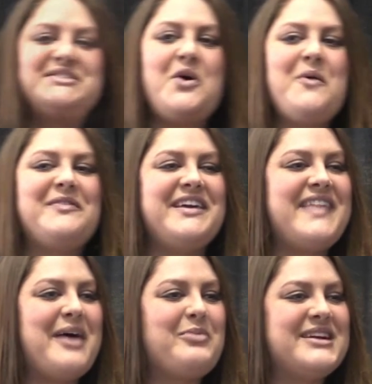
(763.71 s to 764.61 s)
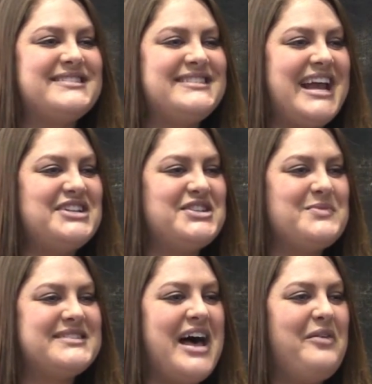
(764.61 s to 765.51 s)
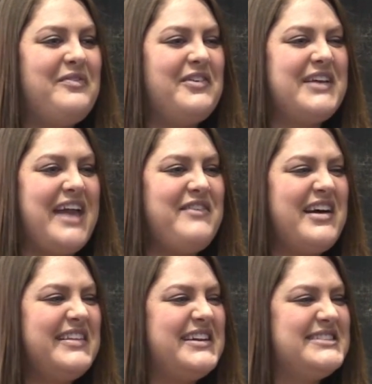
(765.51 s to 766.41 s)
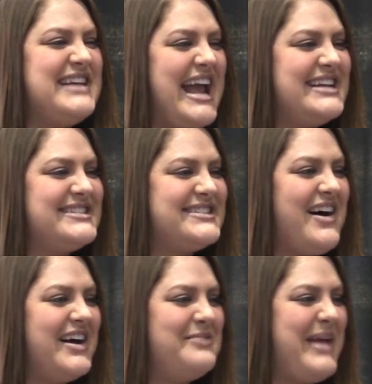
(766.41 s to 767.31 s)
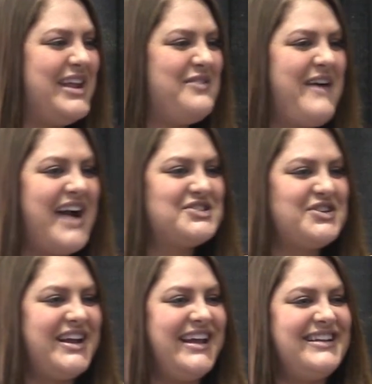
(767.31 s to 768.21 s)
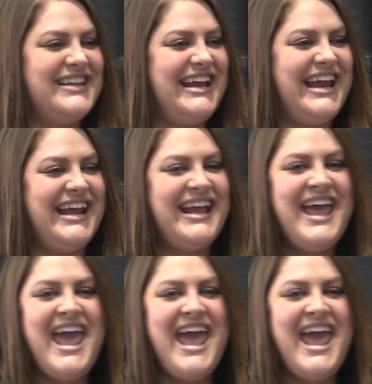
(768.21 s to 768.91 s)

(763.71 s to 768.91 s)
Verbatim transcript: So hopefully that presentation was helpful, gave you a little taste on manufacturing and cleaning